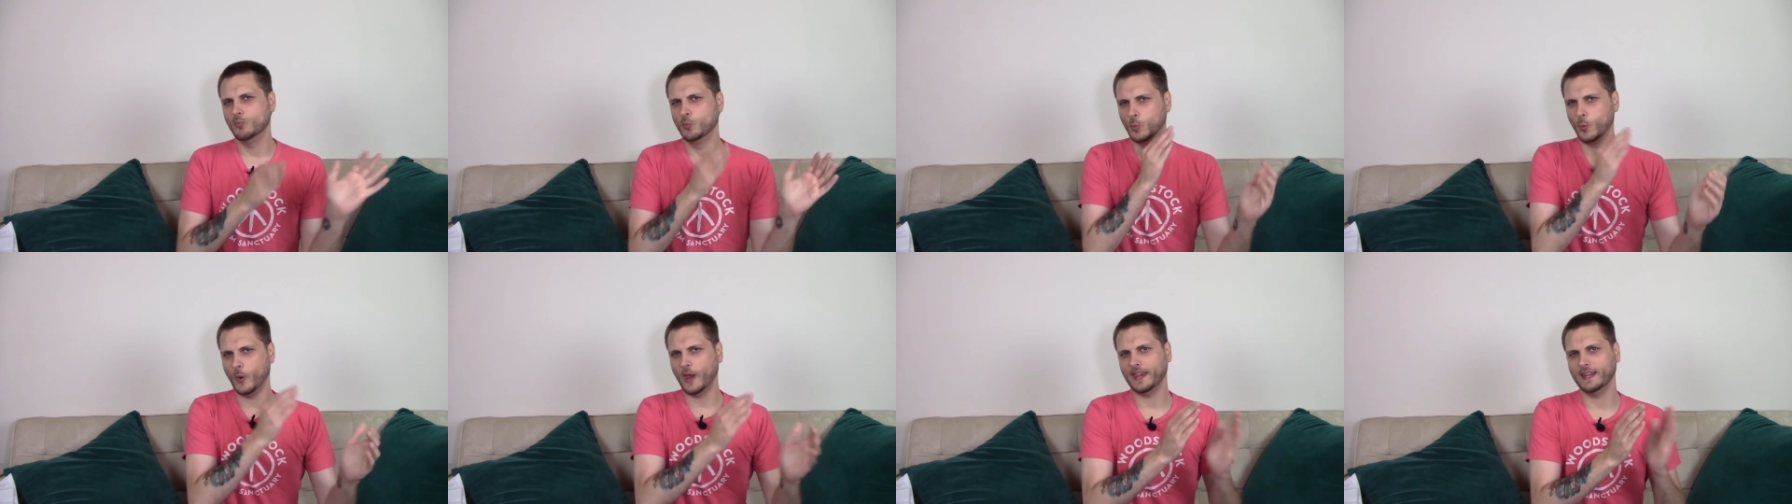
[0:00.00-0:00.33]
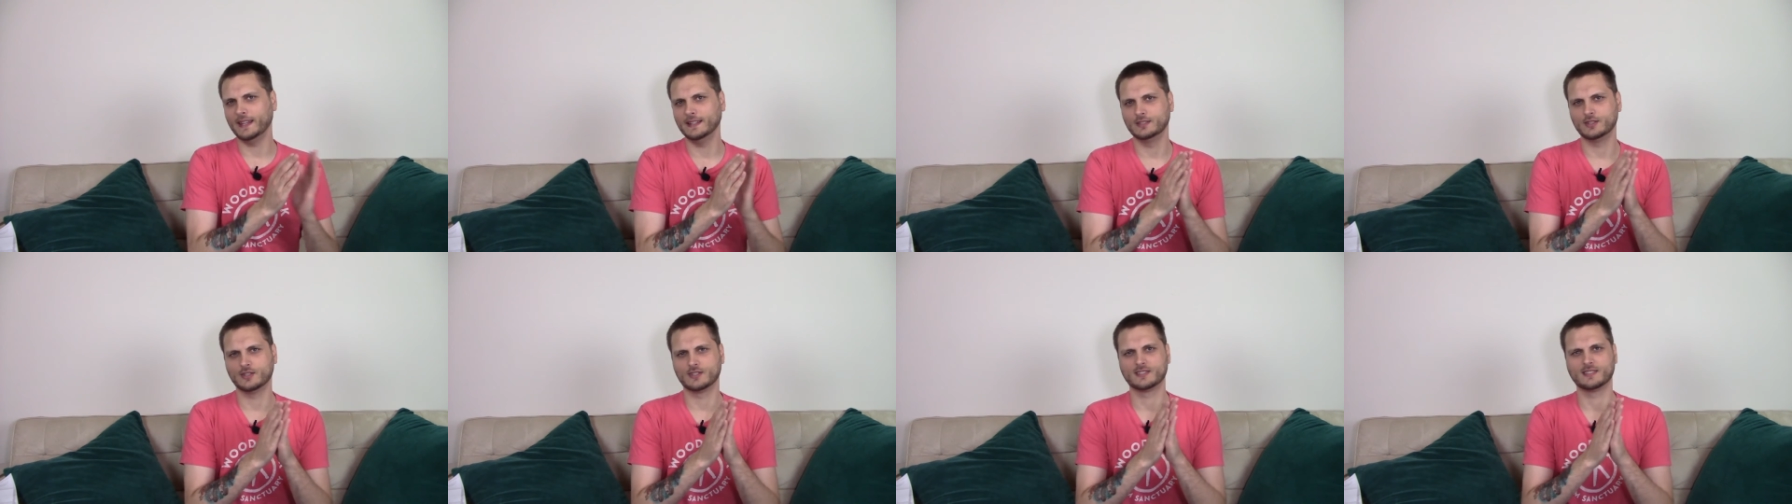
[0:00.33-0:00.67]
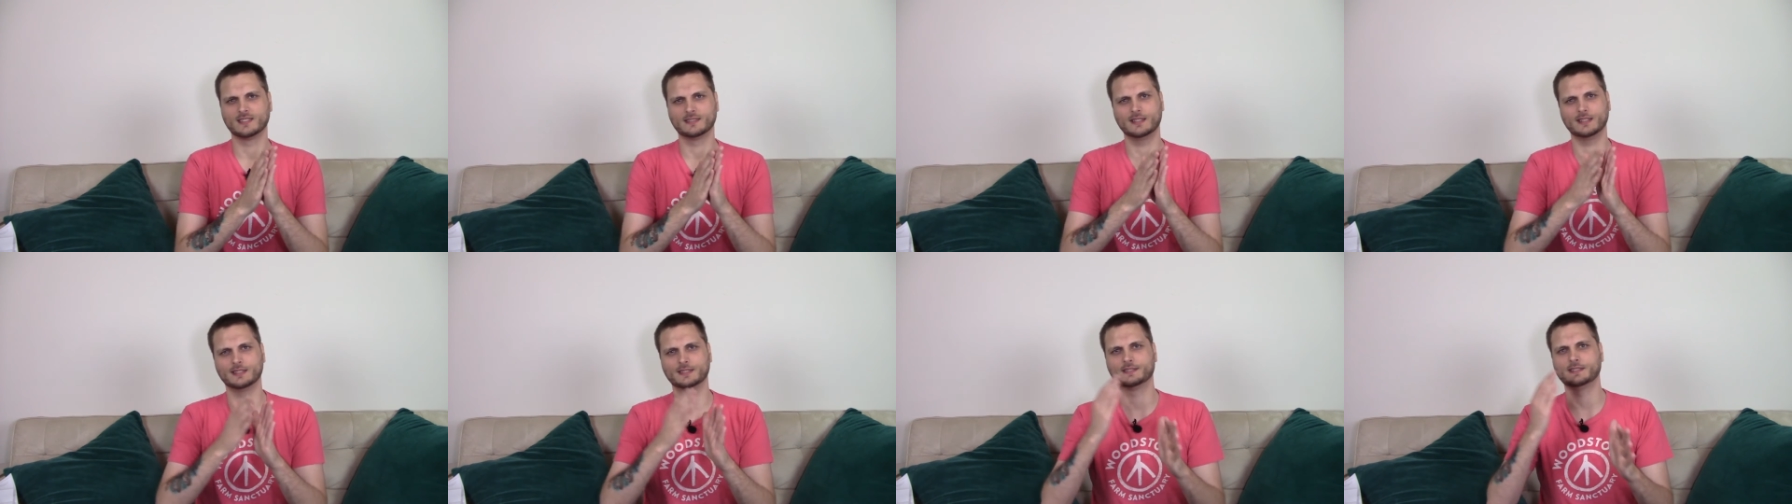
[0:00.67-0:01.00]
wait just
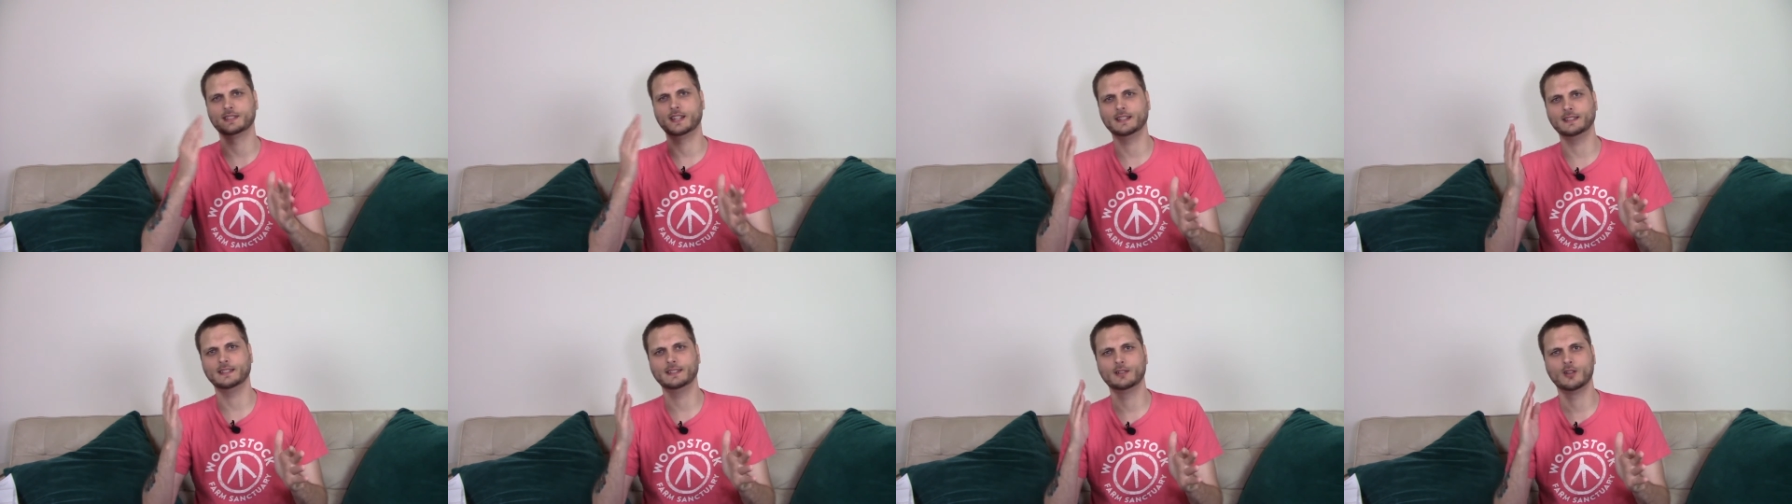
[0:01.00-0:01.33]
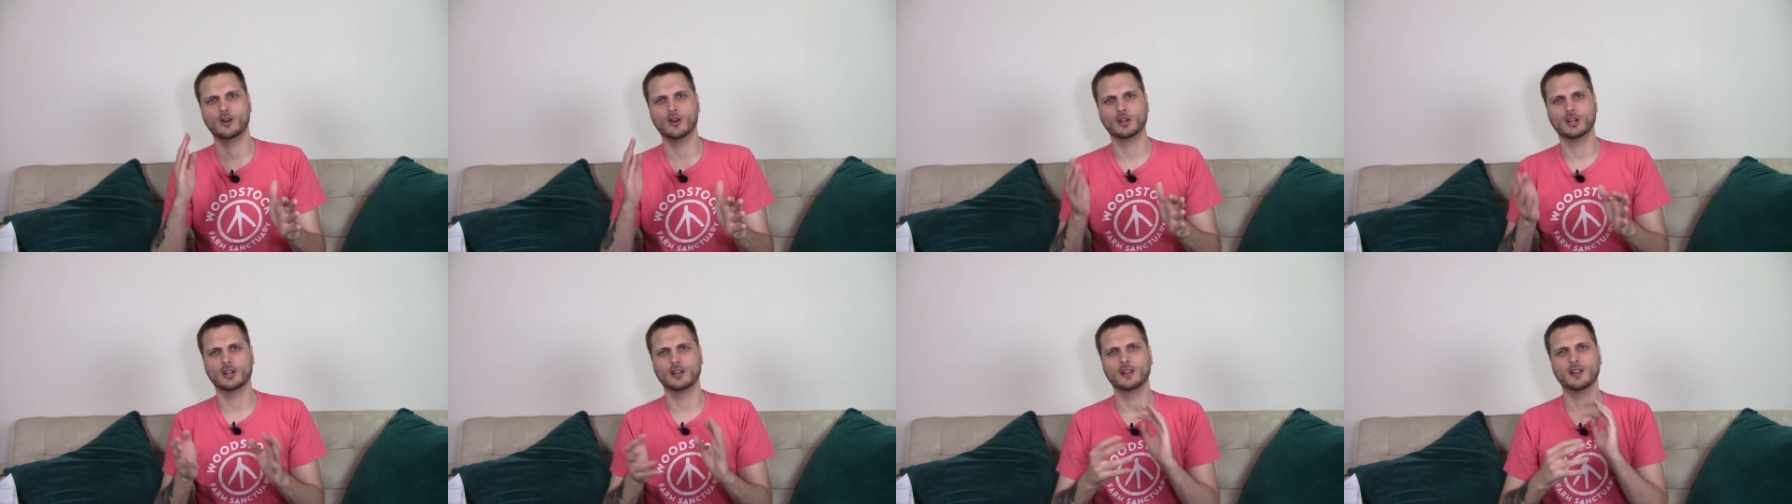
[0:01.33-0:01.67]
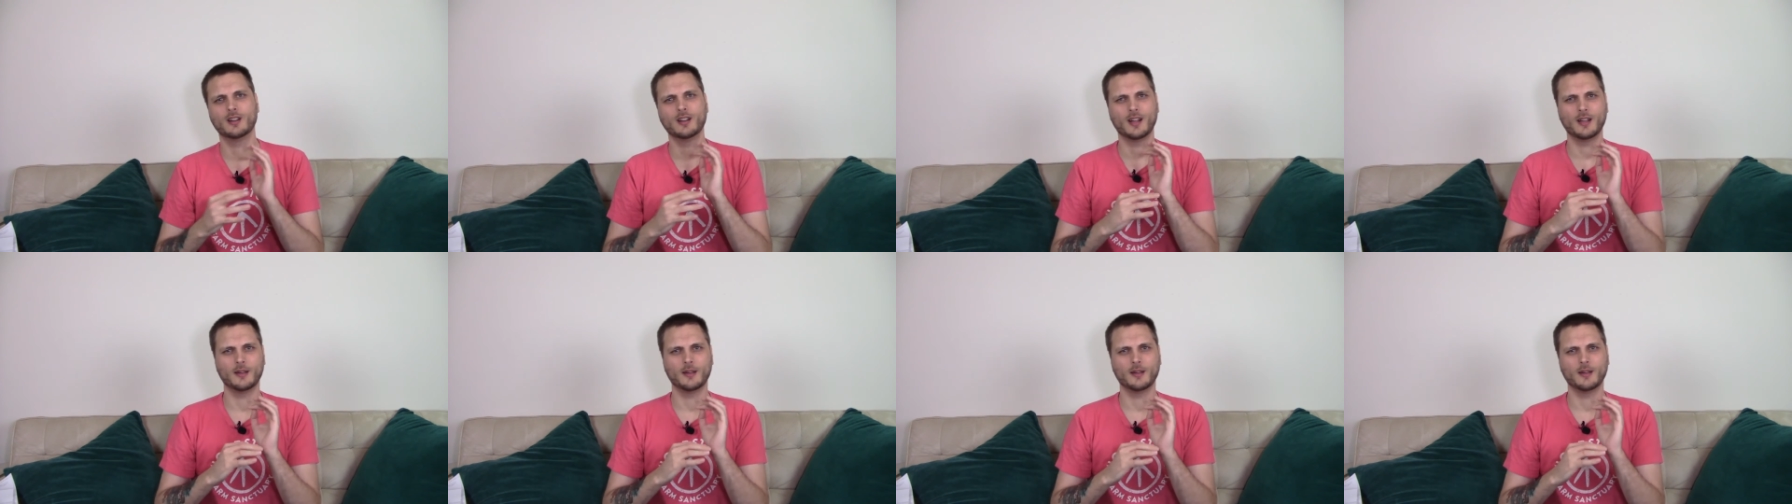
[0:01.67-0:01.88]
slightly longer.